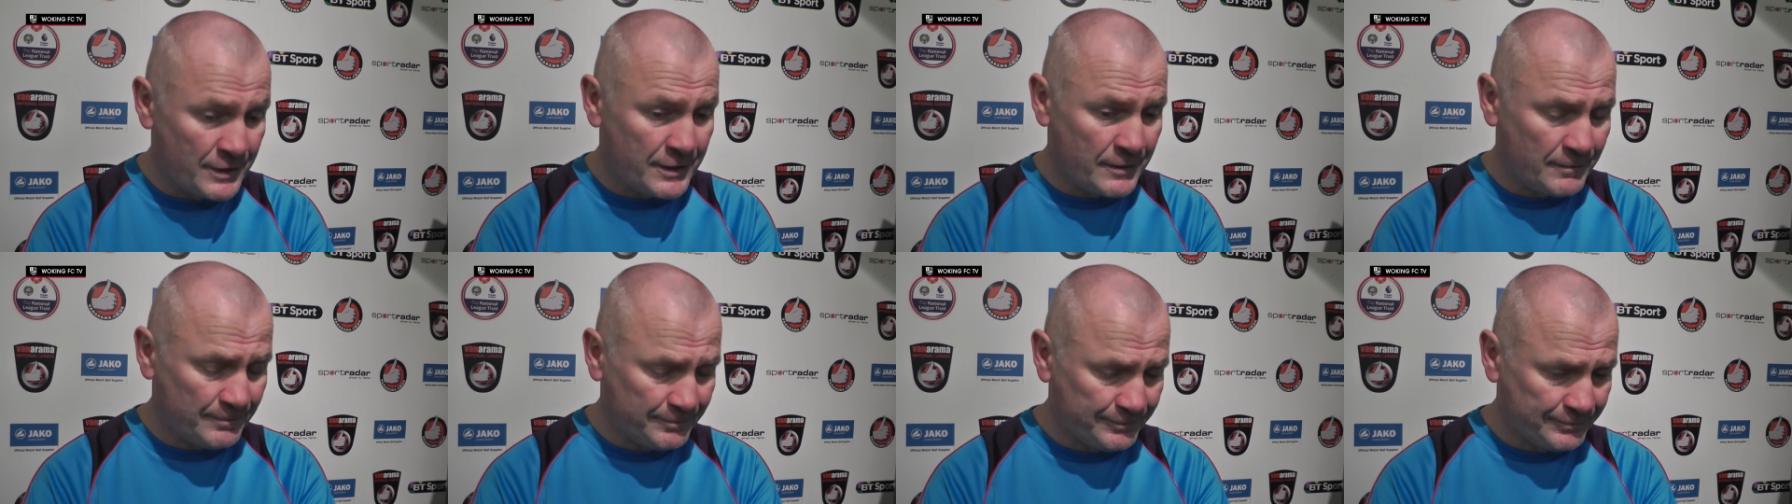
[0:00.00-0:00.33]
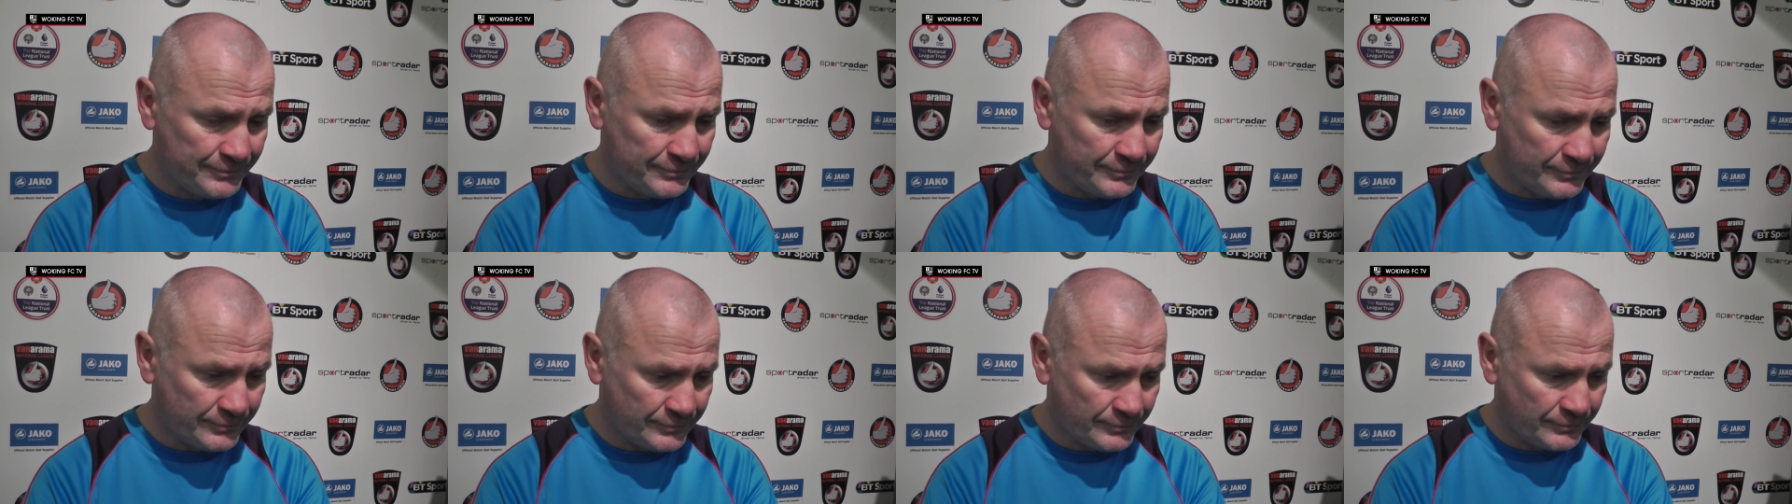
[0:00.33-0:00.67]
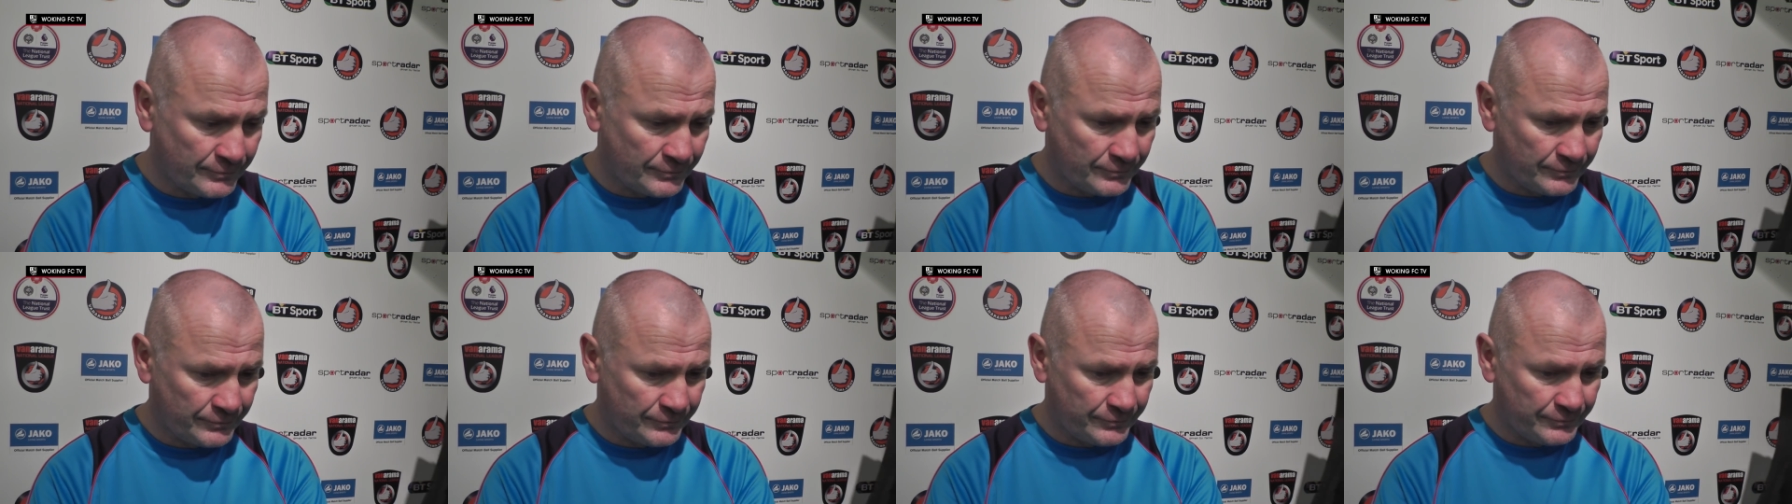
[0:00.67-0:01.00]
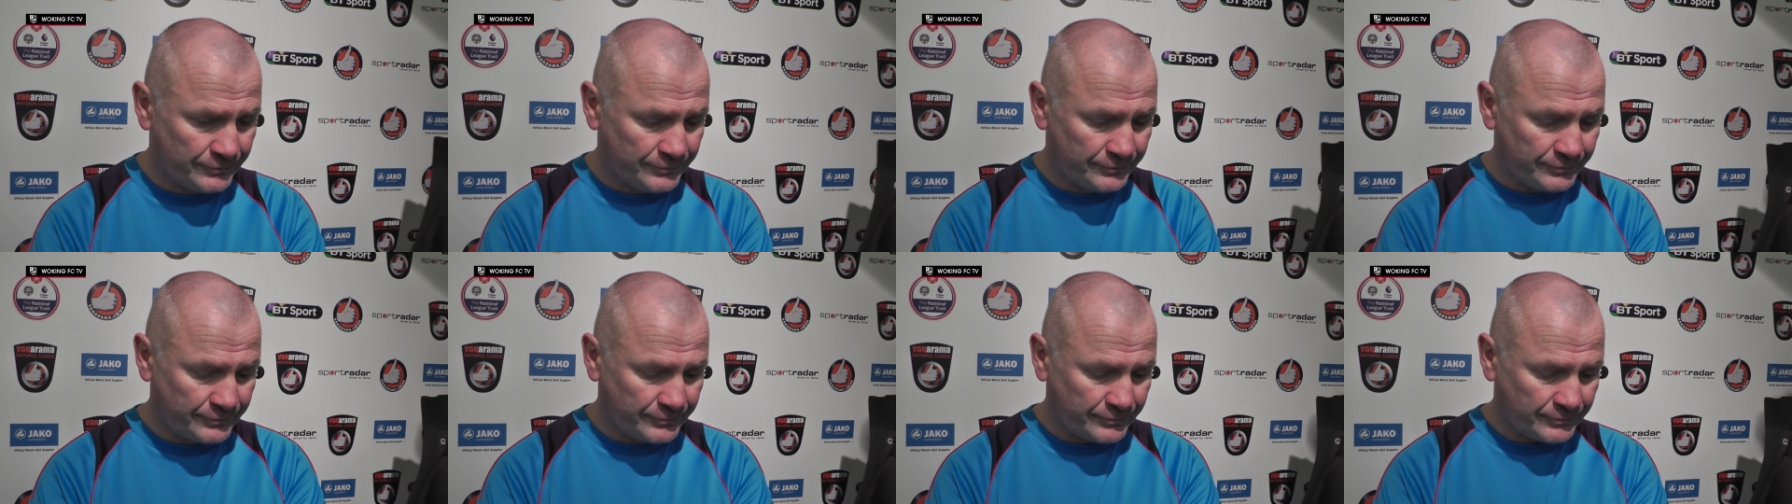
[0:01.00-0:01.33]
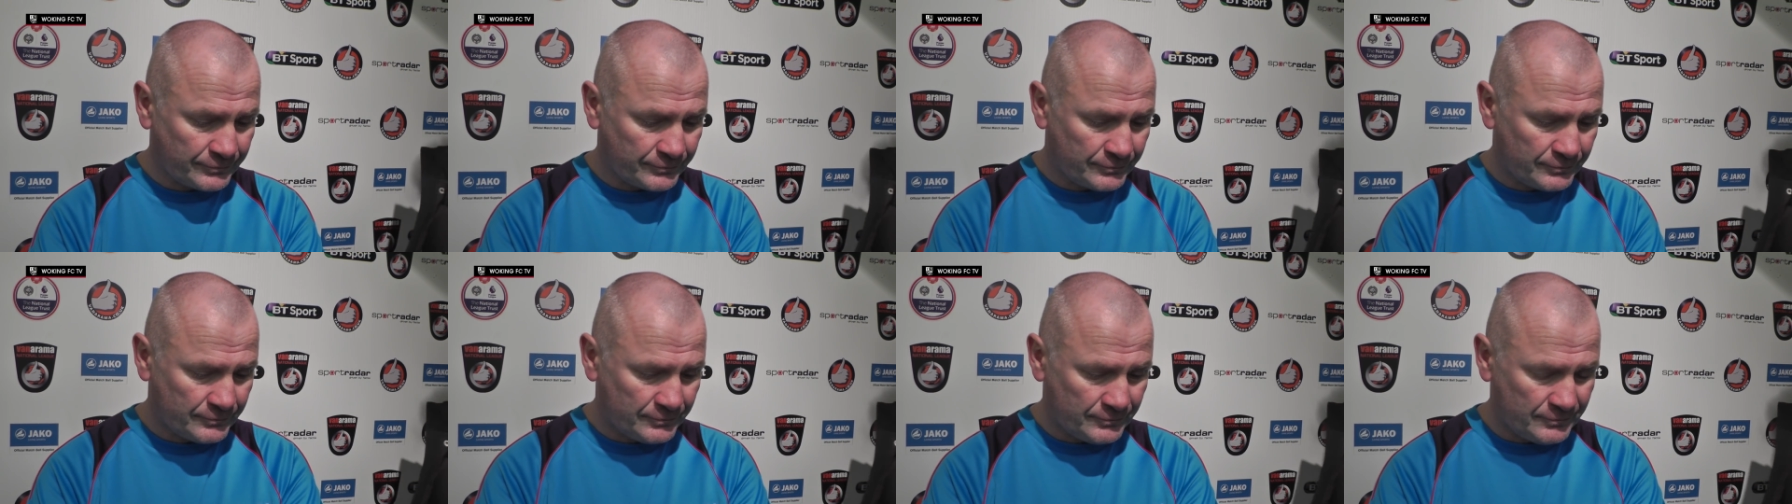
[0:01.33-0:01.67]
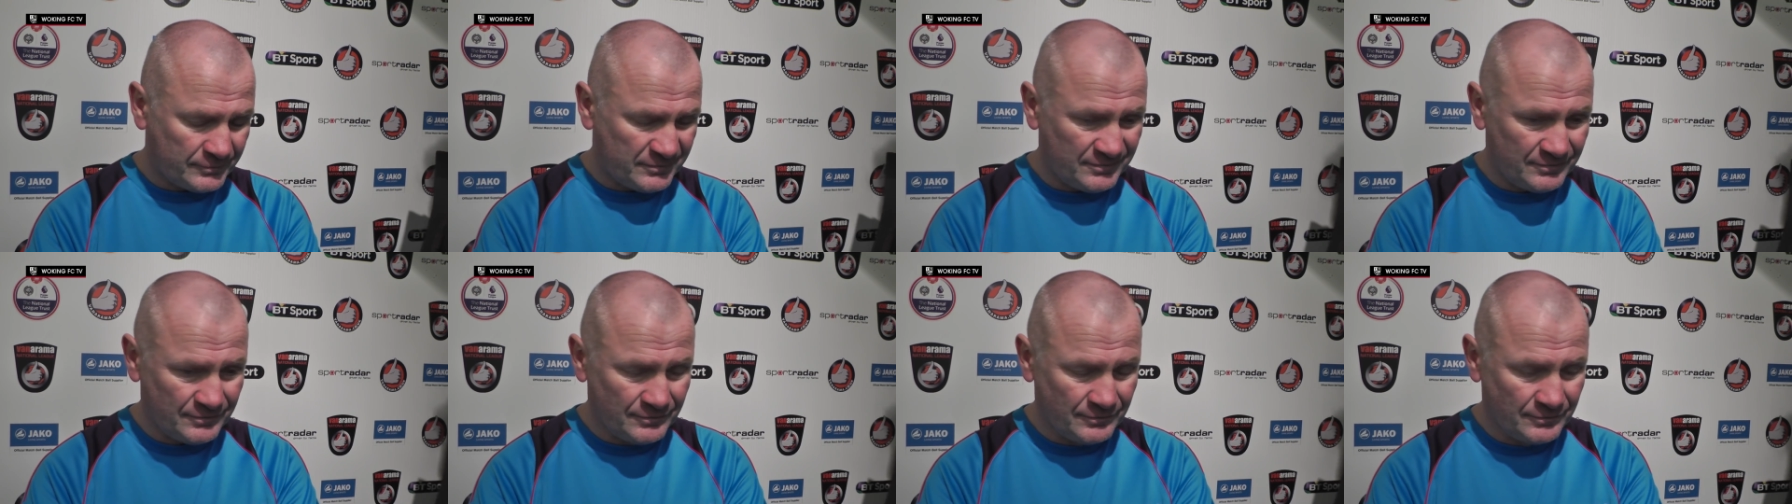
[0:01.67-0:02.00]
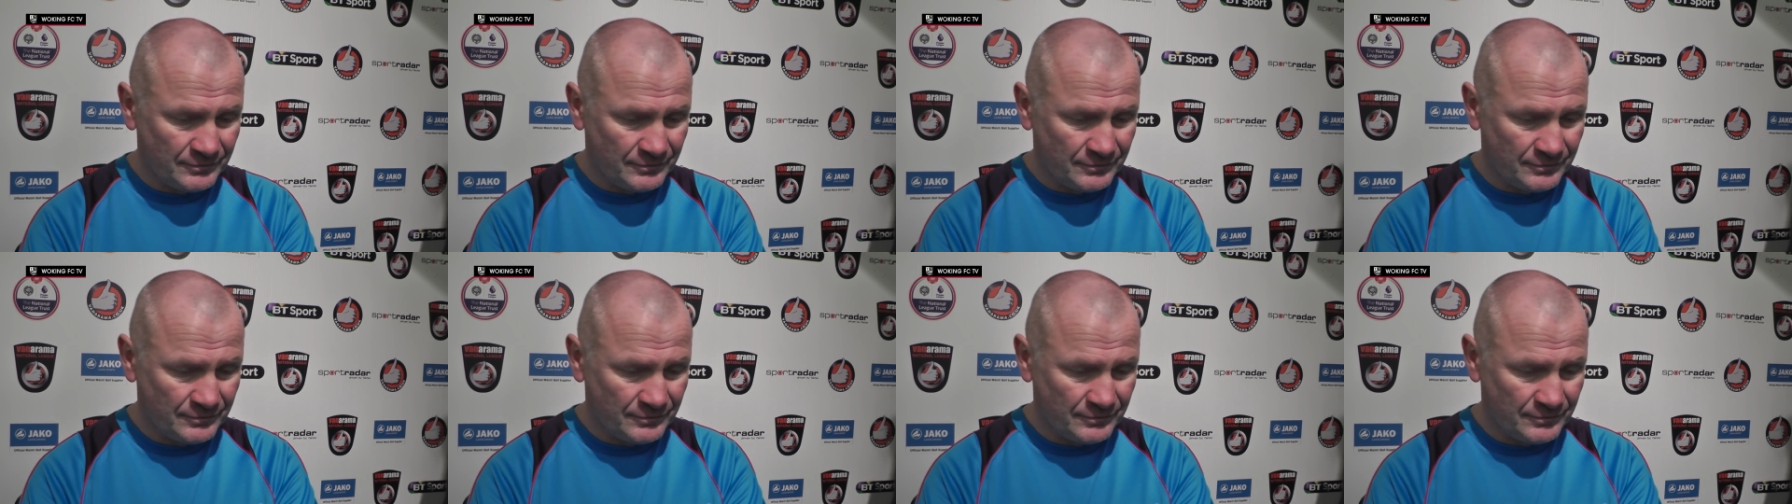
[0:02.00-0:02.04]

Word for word: How important psychologically, Dowse,